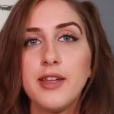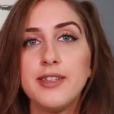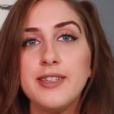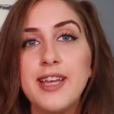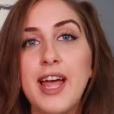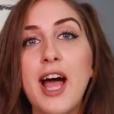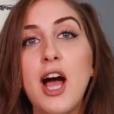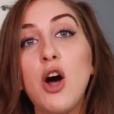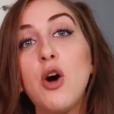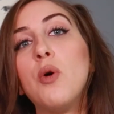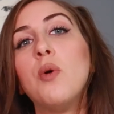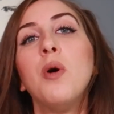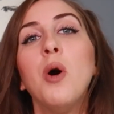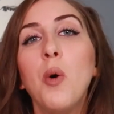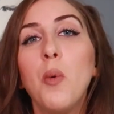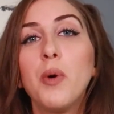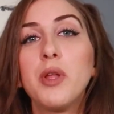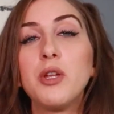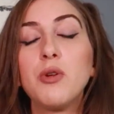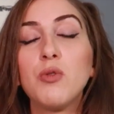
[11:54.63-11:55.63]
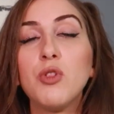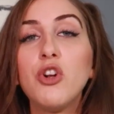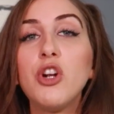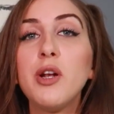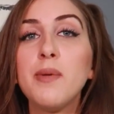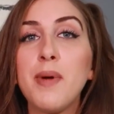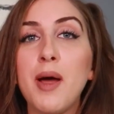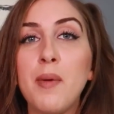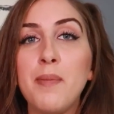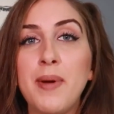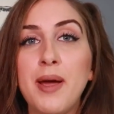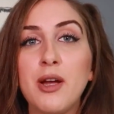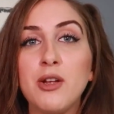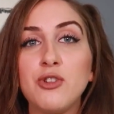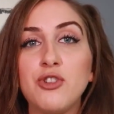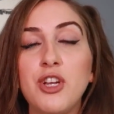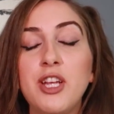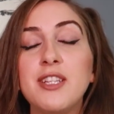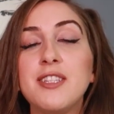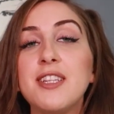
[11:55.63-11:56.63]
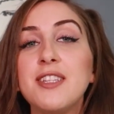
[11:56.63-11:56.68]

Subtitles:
Now, when you learn about boundaries,